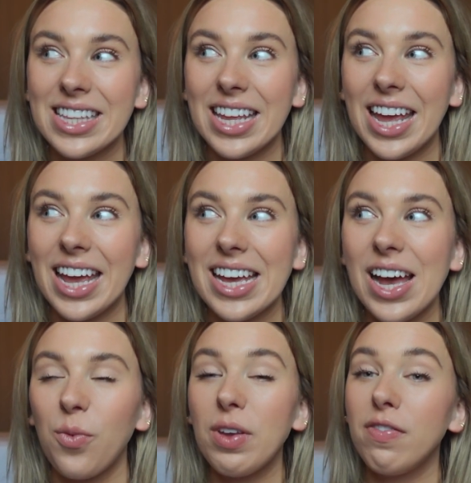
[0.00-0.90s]
thing
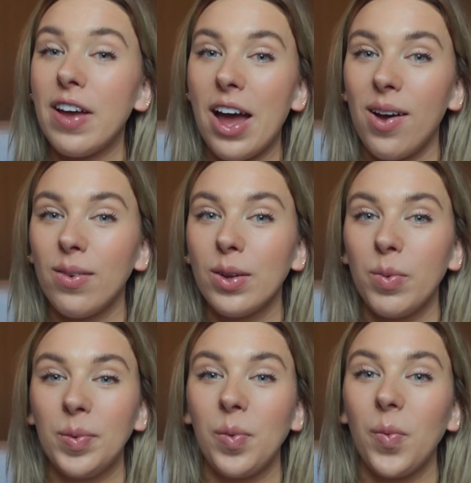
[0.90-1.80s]
we found
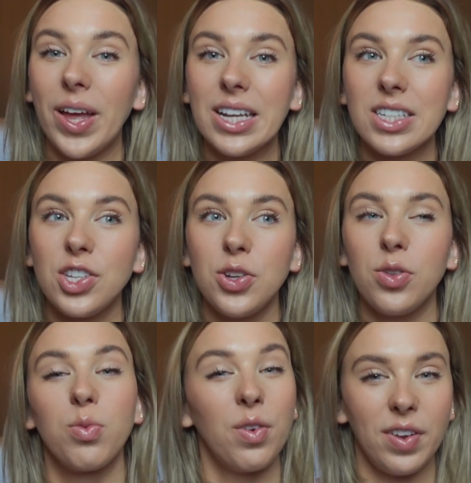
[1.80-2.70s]
when we went to
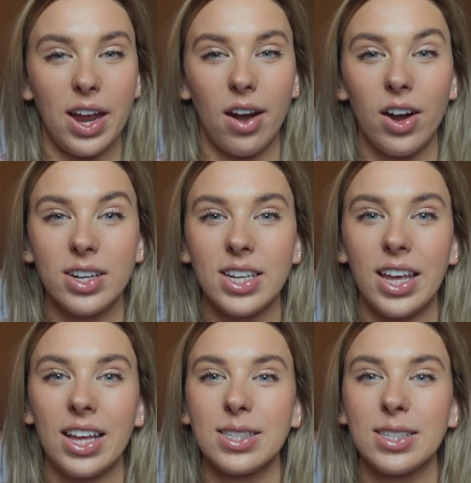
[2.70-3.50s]
the Riviera to get